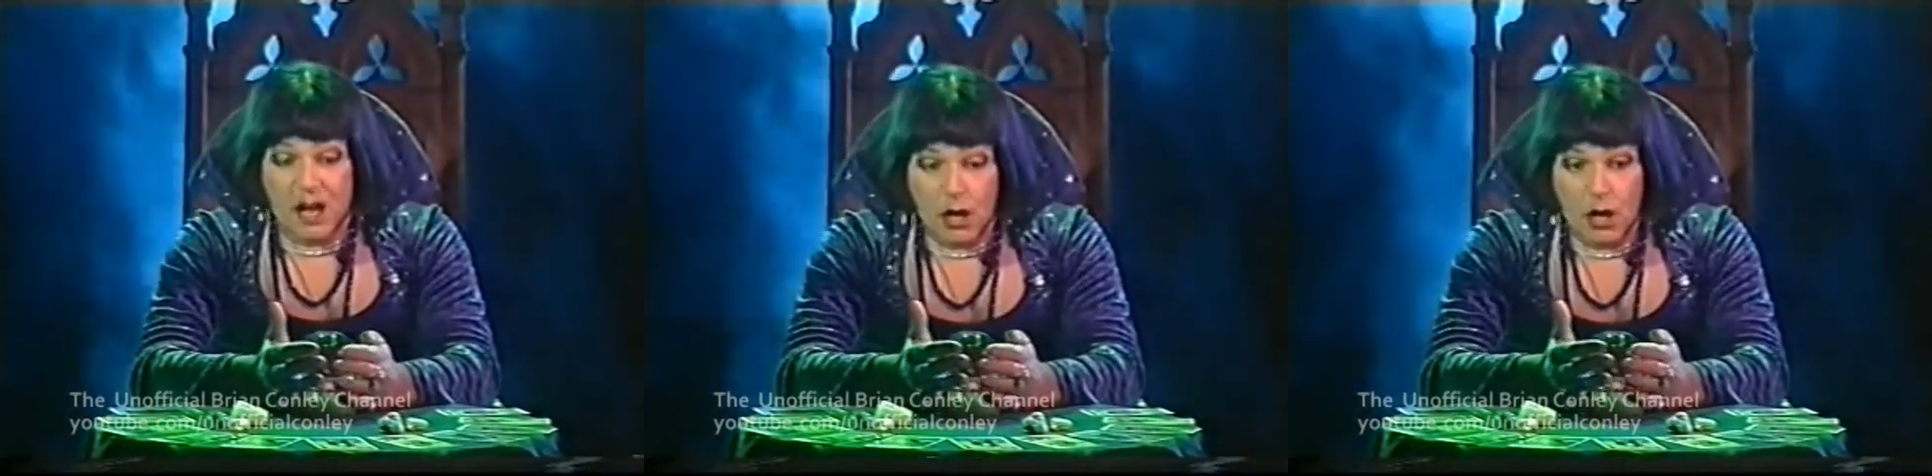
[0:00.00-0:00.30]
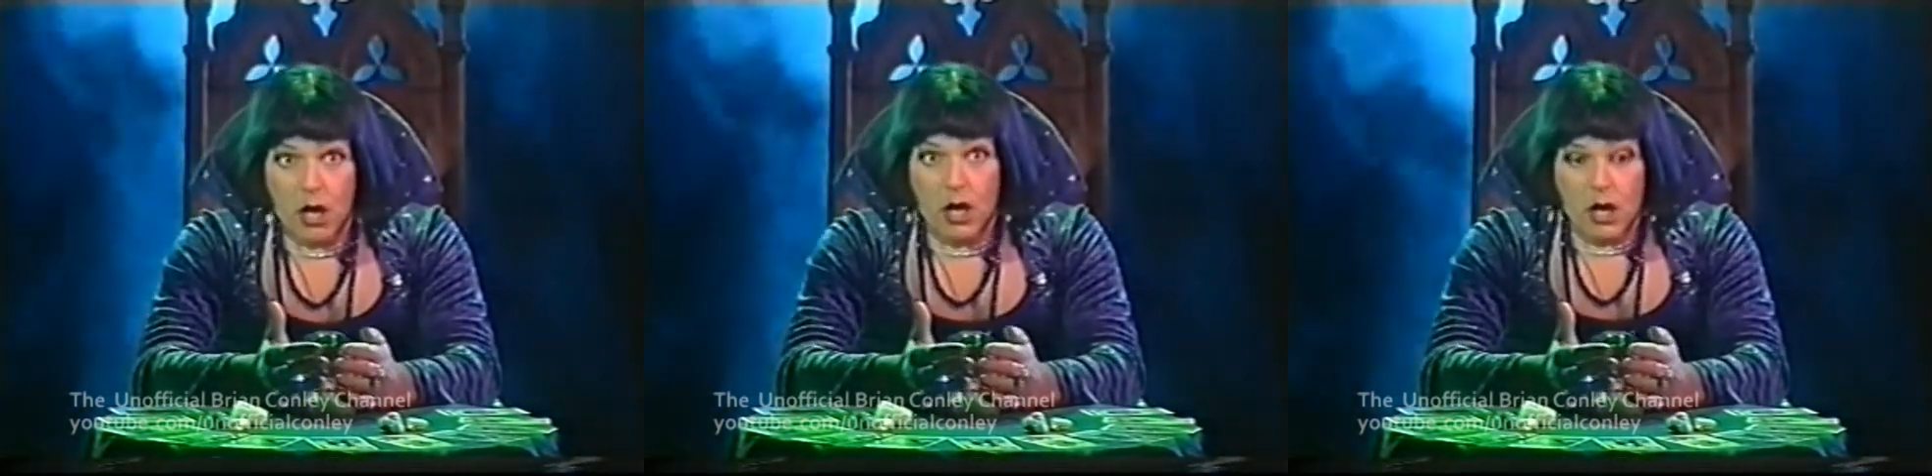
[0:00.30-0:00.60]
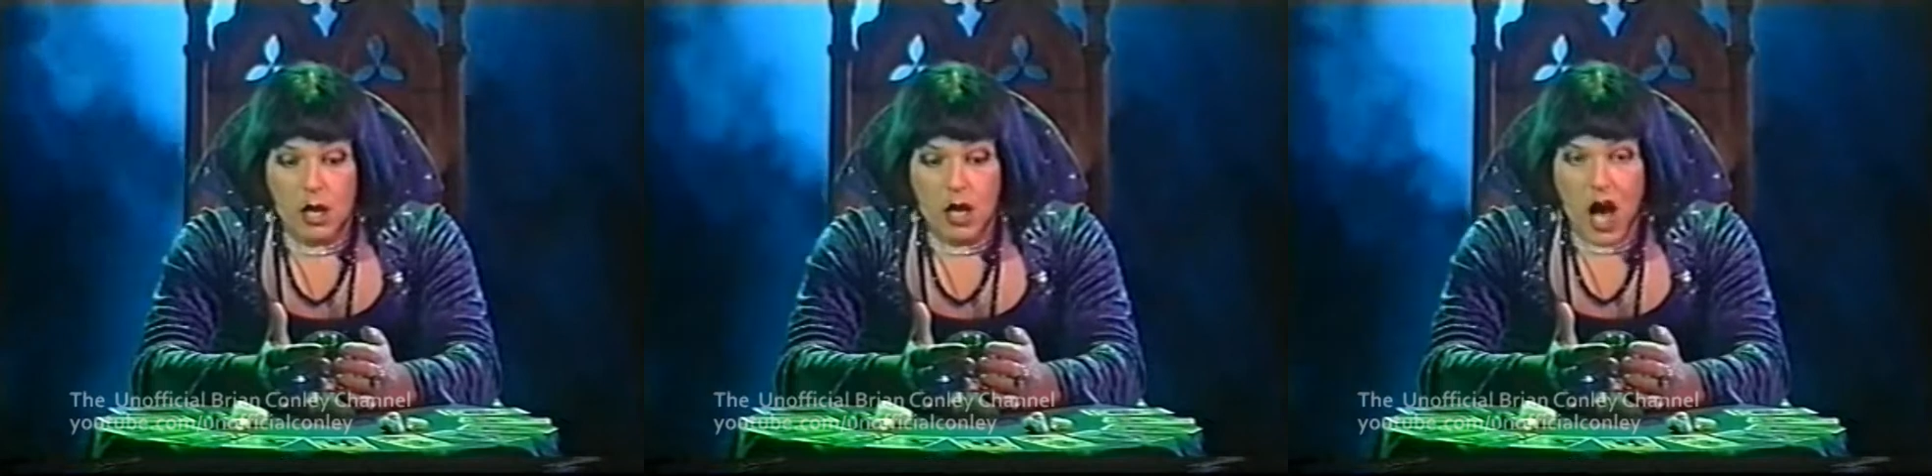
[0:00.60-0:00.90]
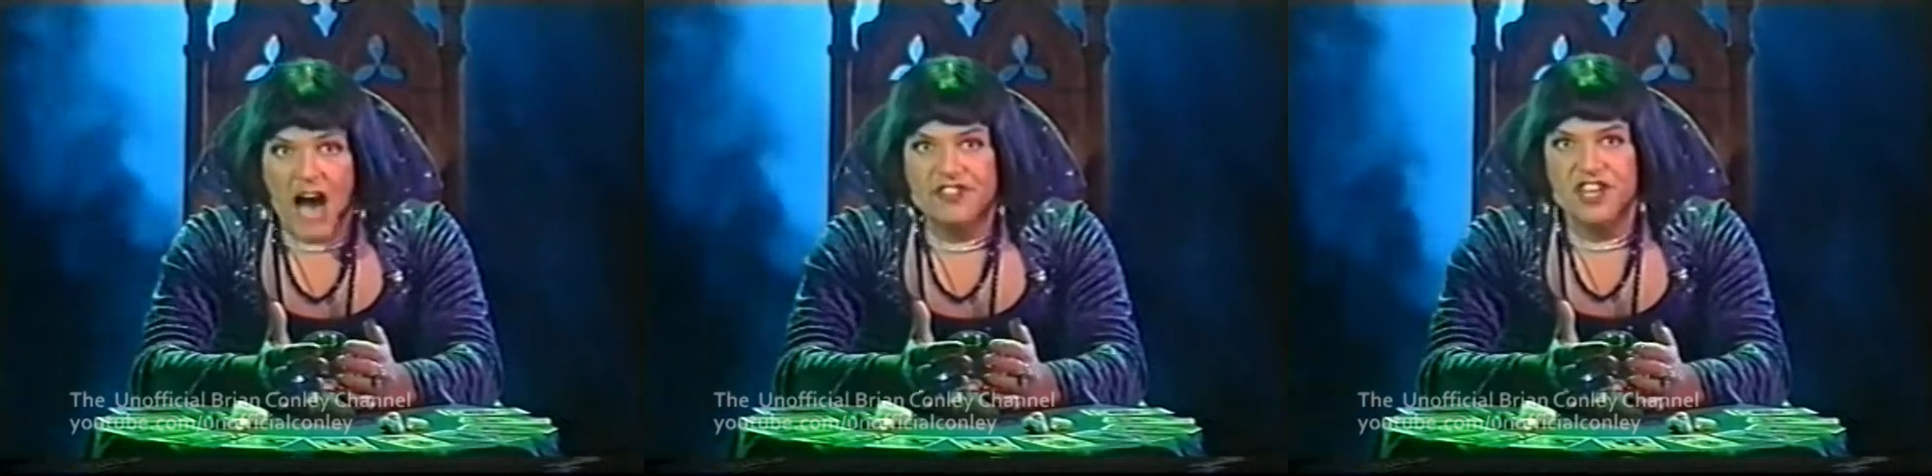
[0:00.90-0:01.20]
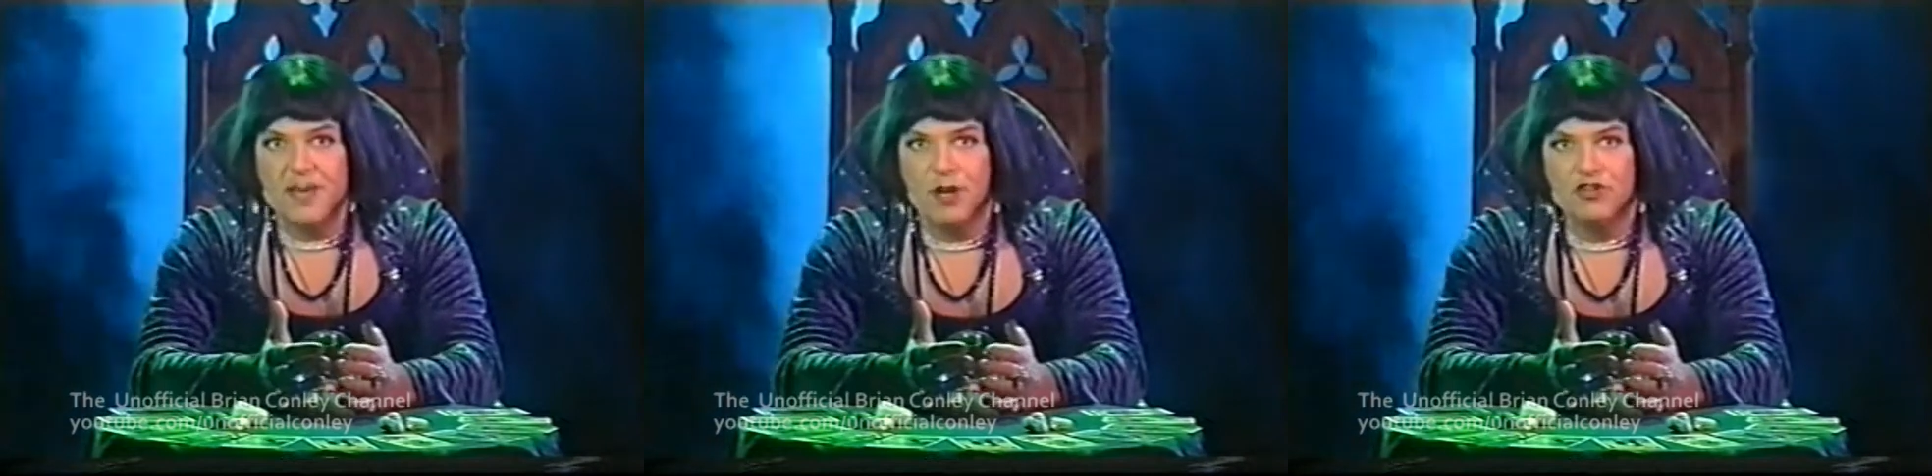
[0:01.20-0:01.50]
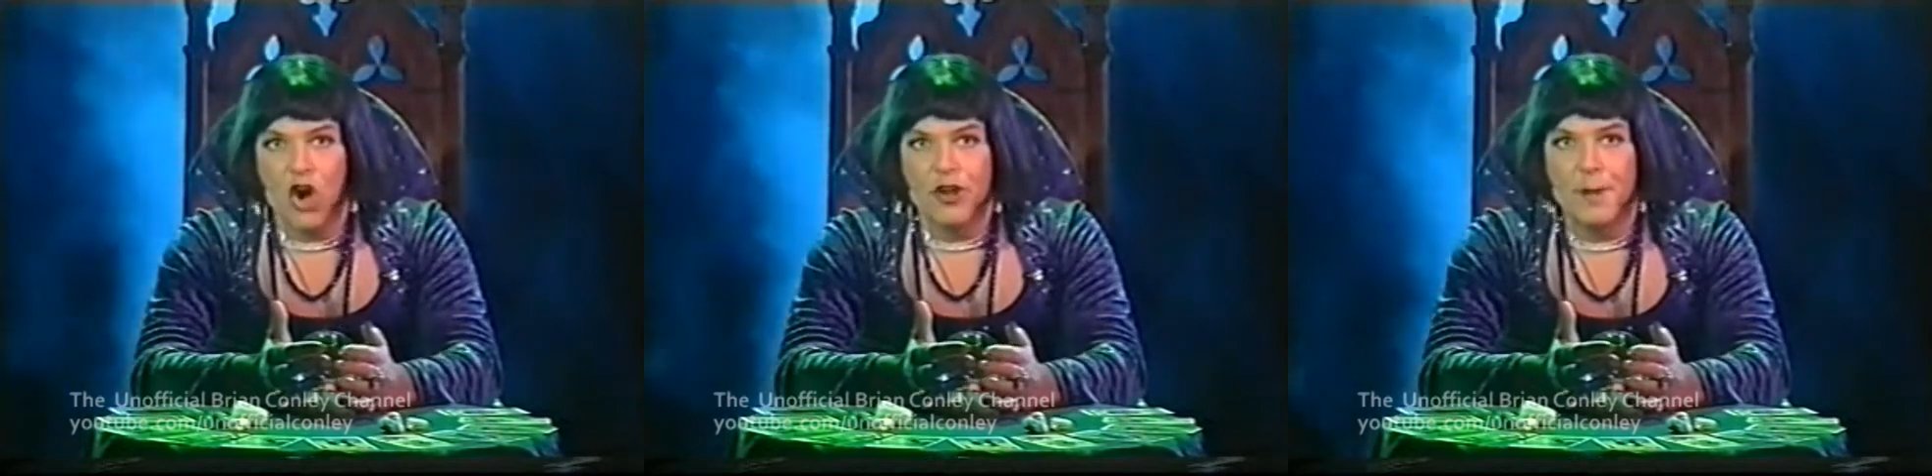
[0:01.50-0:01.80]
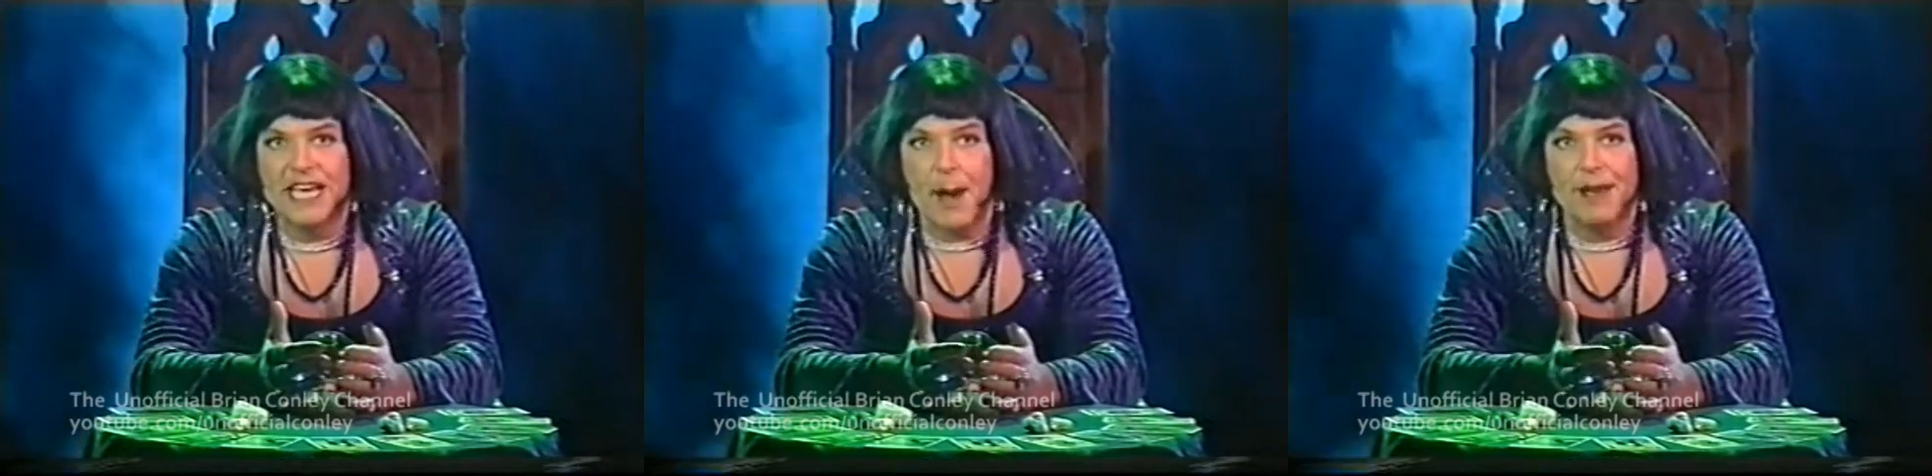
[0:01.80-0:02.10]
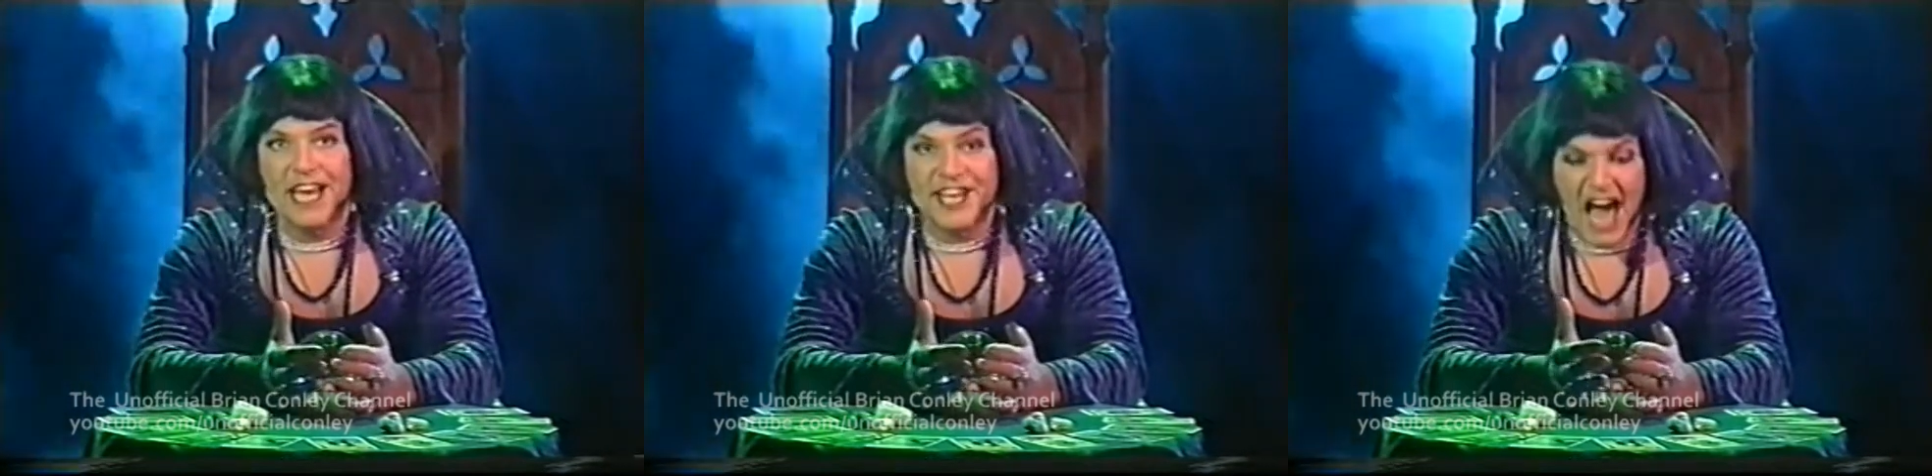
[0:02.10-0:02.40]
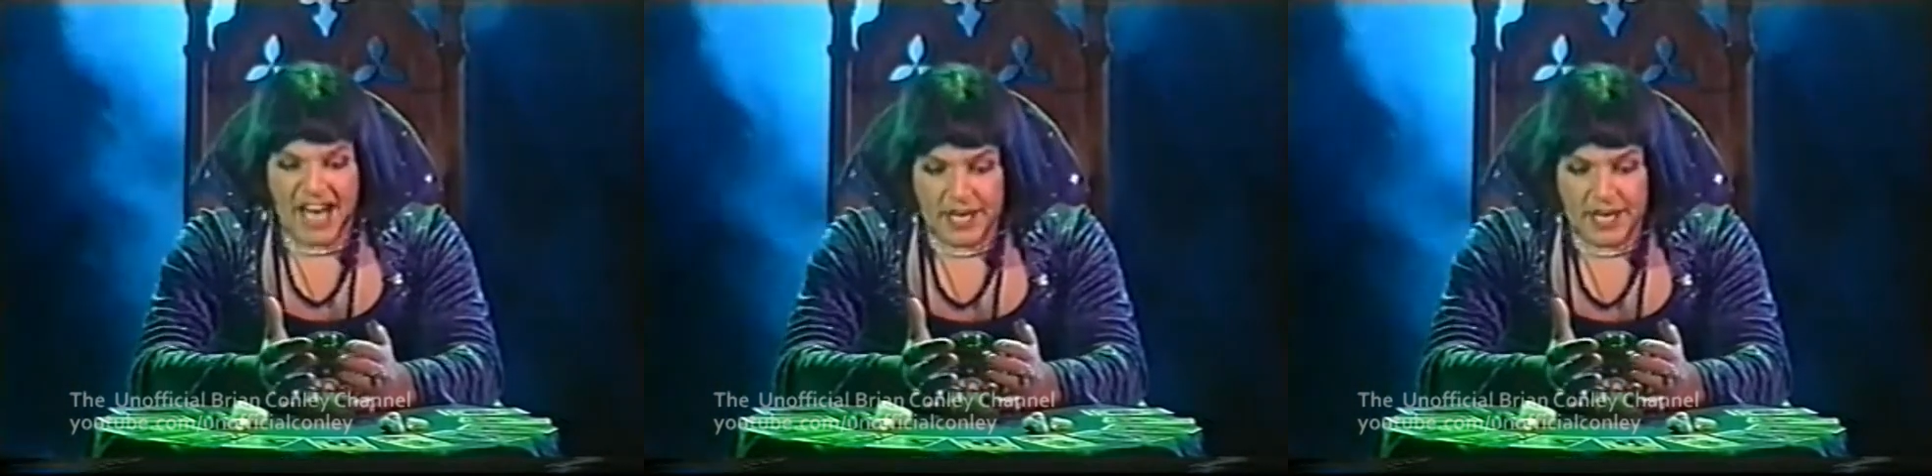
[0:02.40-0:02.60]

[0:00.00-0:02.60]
I see Madonna becoming a nun.